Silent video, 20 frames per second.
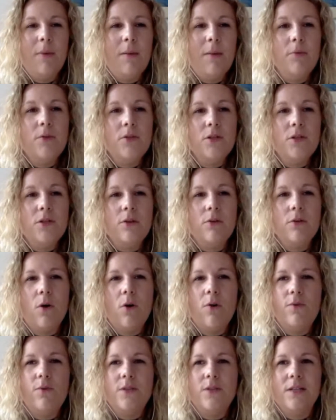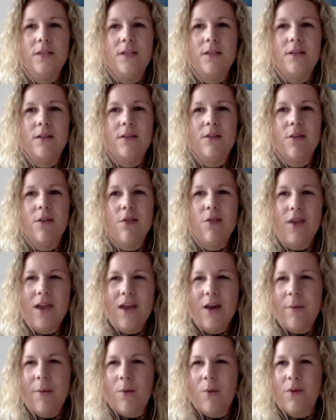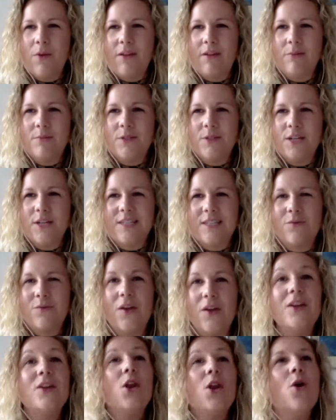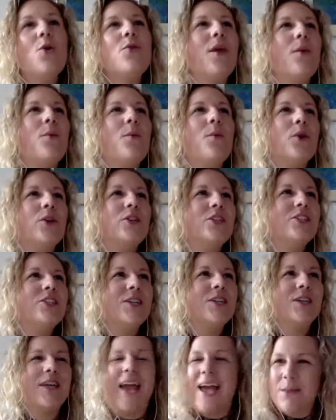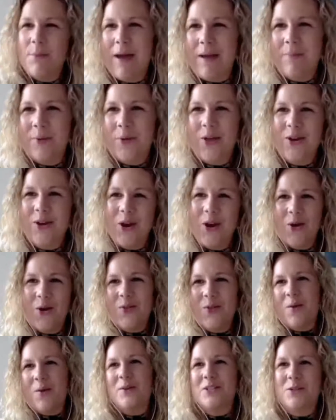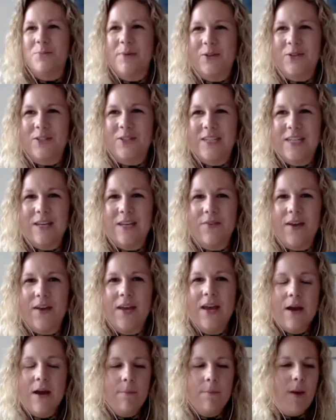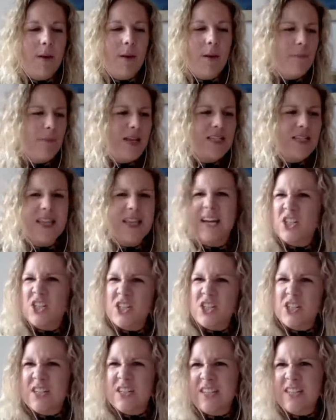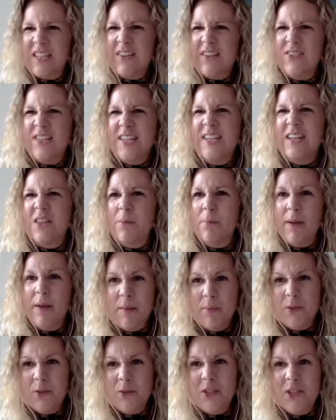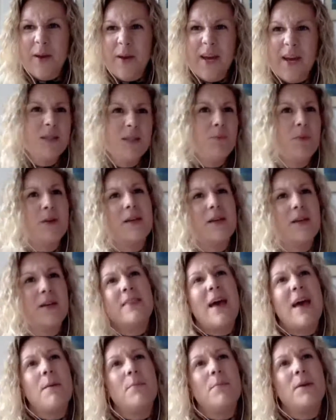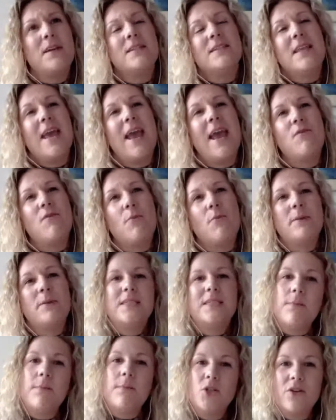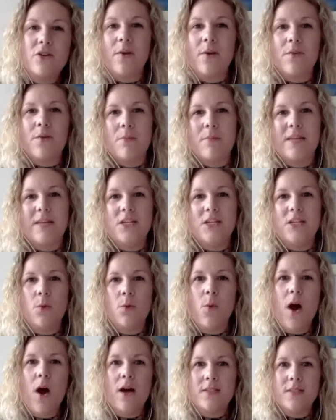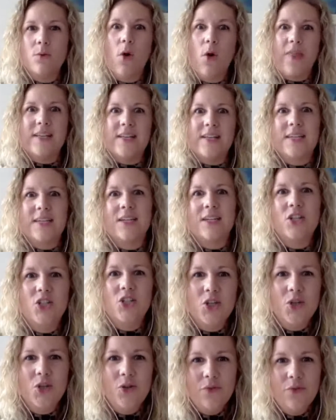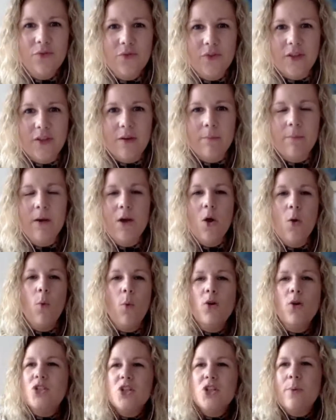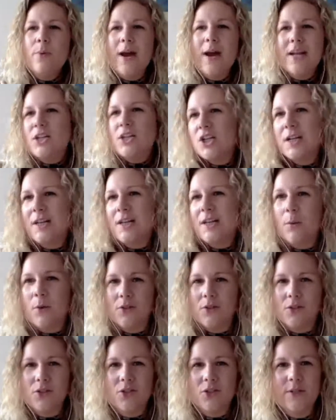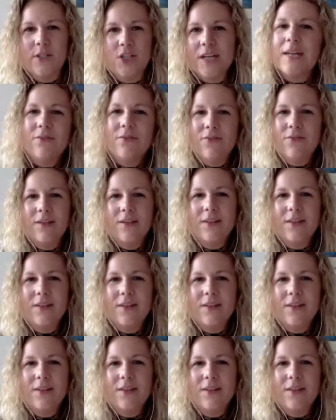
People don't often think about what their objective. They know they want to get in the paper. They know they want to be on TV. But is that just because they've seen other people do it? Is that because they have a perception of how the media works and what that's going to do for them? What do you actually want to achieve?